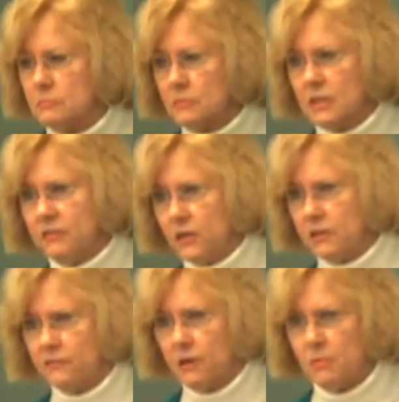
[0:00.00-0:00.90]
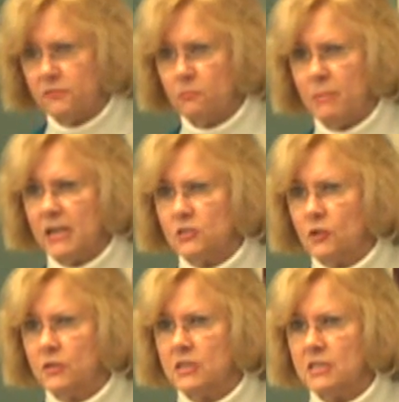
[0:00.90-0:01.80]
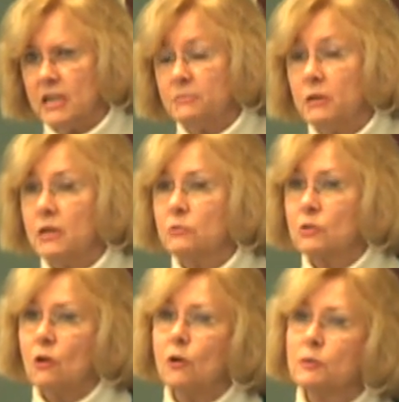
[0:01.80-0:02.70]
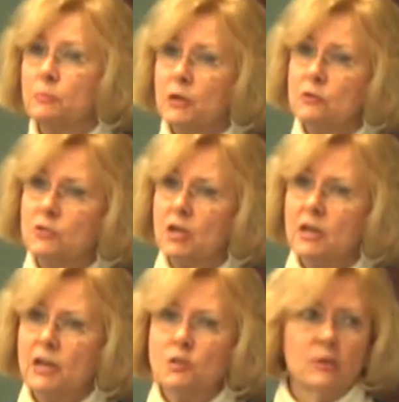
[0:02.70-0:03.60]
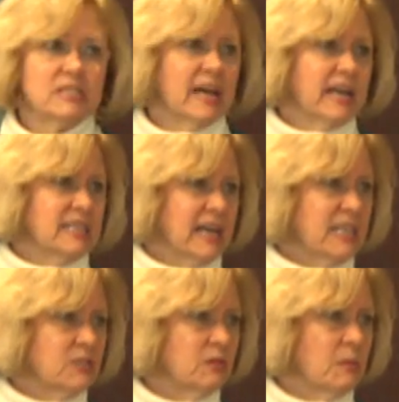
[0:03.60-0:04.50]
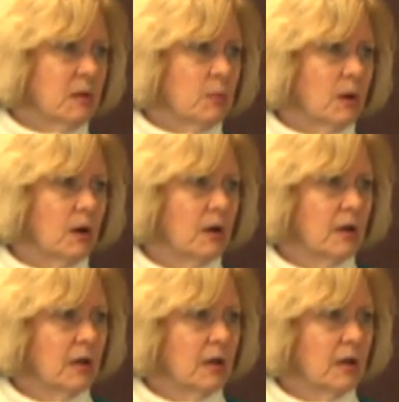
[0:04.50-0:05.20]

living from it based on the assessment, it was called abuse, and you went to ADETS, remember?